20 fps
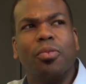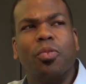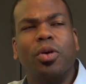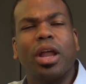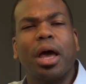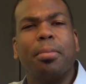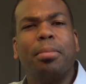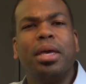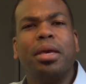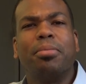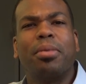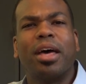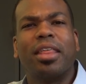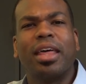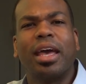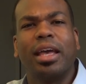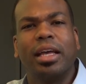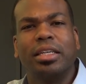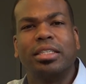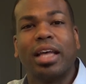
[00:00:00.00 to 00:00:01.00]
And what I mean by
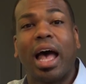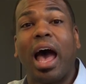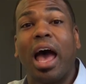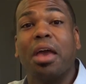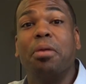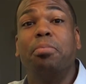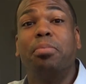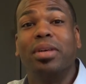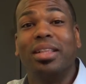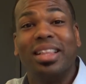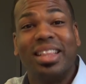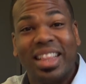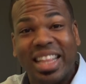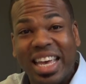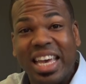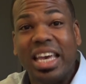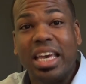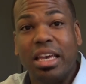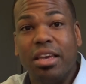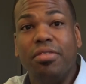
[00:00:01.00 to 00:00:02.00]
that is I
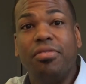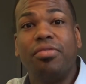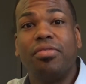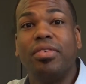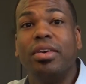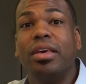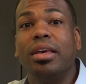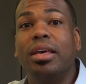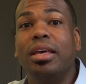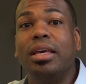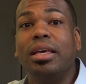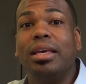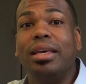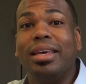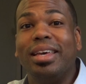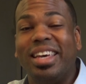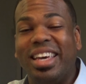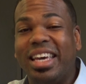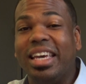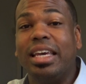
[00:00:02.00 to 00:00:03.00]
believe
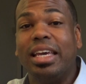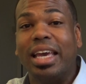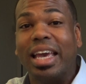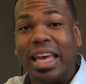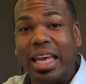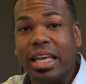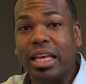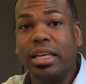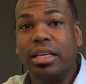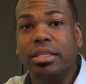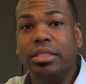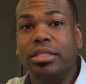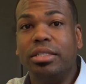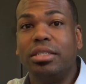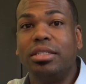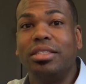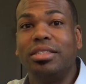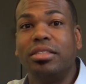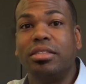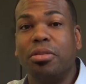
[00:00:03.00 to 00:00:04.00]
he
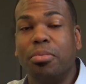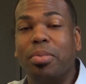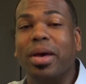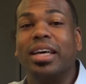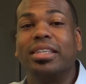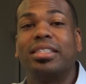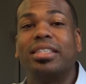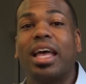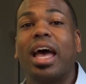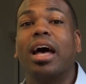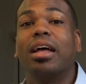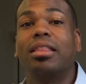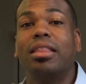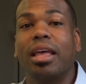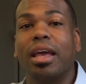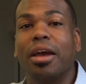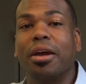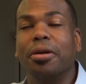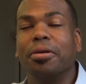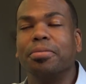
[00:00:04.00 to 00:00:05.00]
is the best out
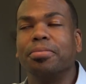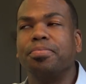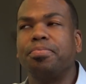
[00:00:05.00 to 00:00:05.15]
there.